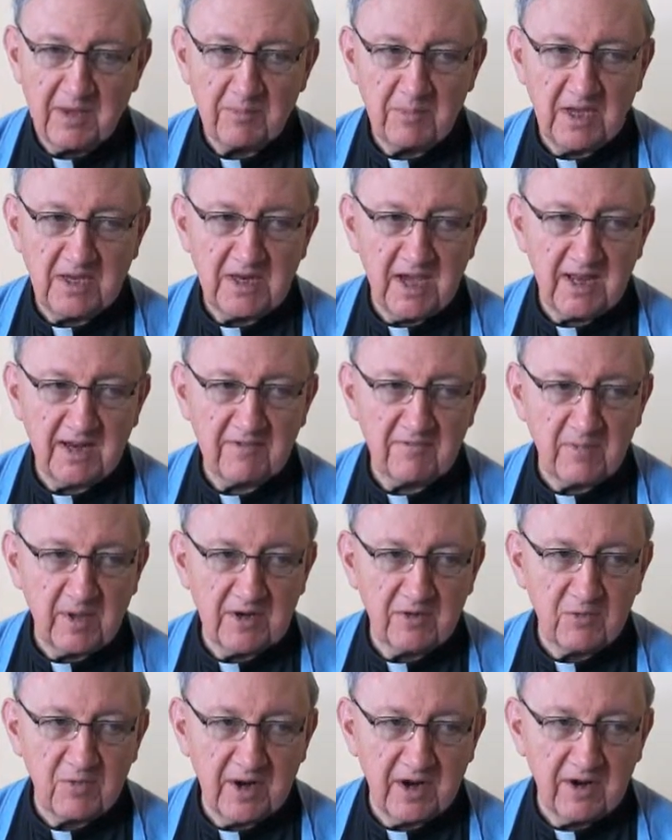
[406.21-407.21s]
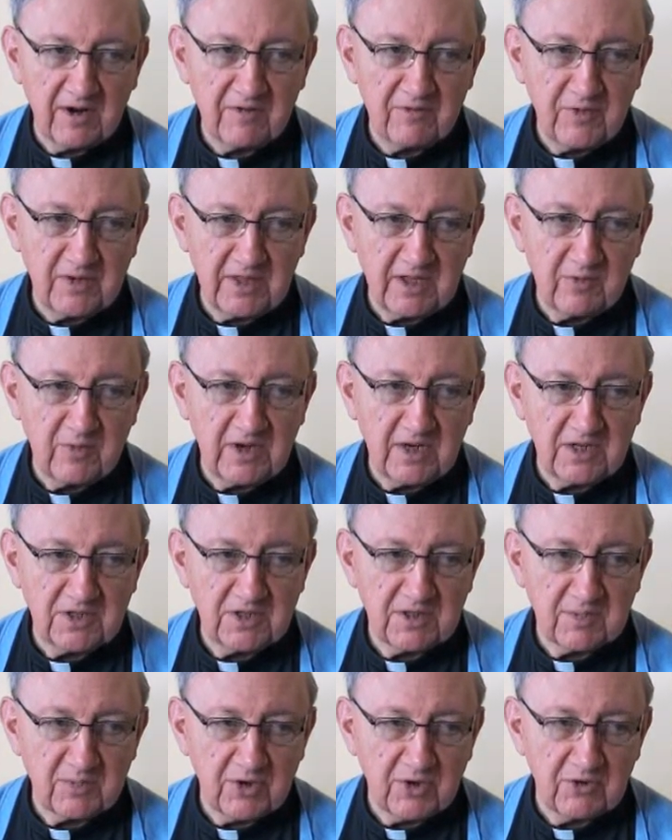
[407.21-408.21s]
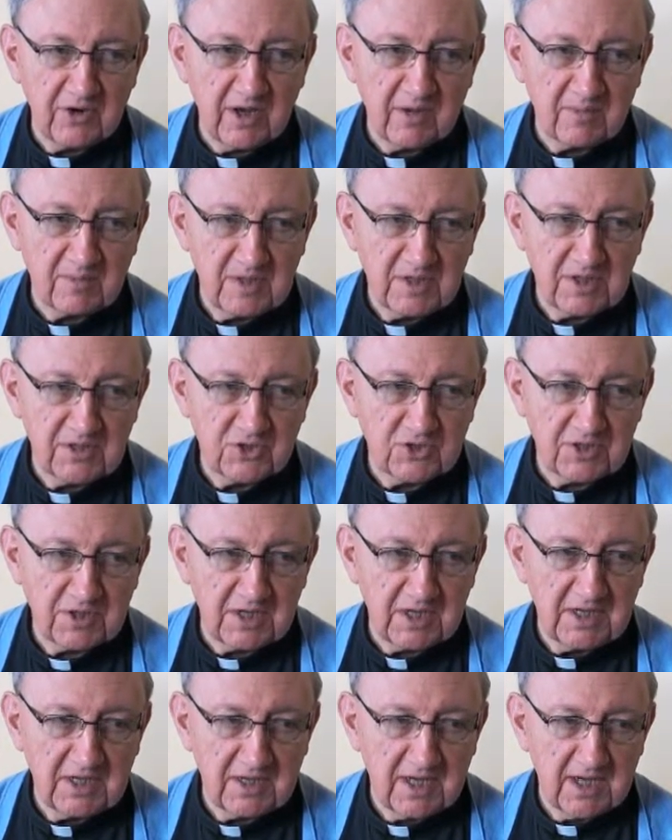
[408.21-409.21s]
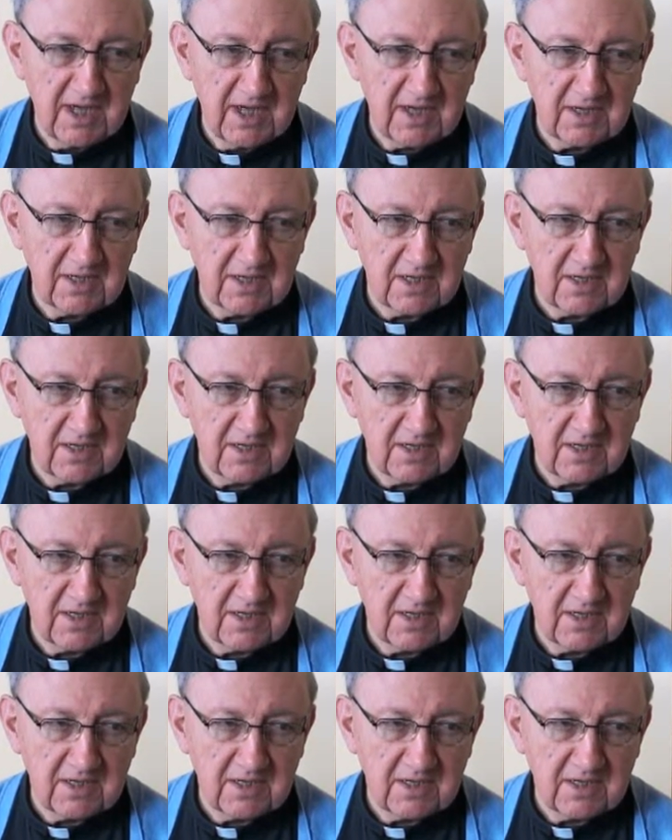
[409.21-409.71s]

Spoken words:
may not have been aware of when they went into the program initially. And